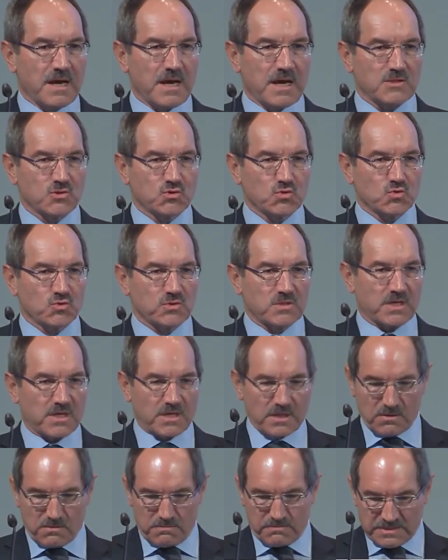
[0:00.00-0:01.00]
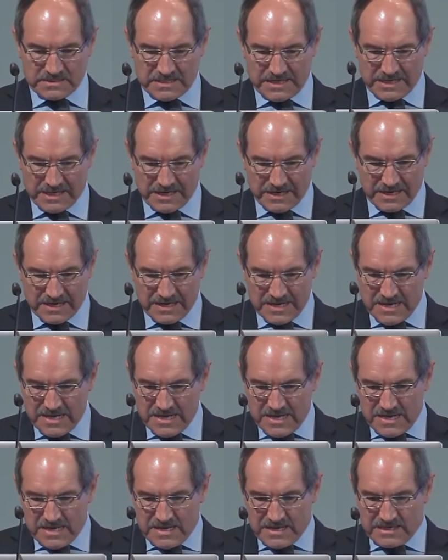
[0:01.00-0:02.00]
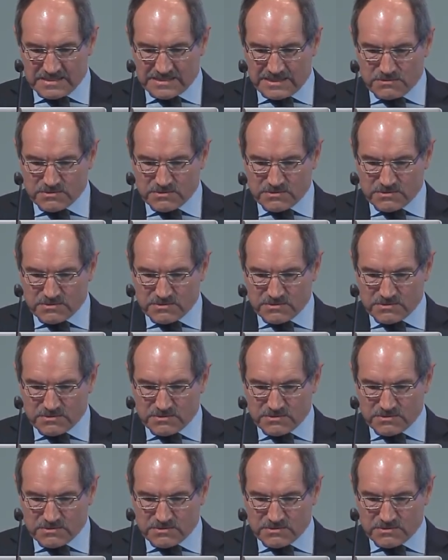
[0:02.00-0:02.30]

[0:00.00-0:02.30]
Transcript: using to promote its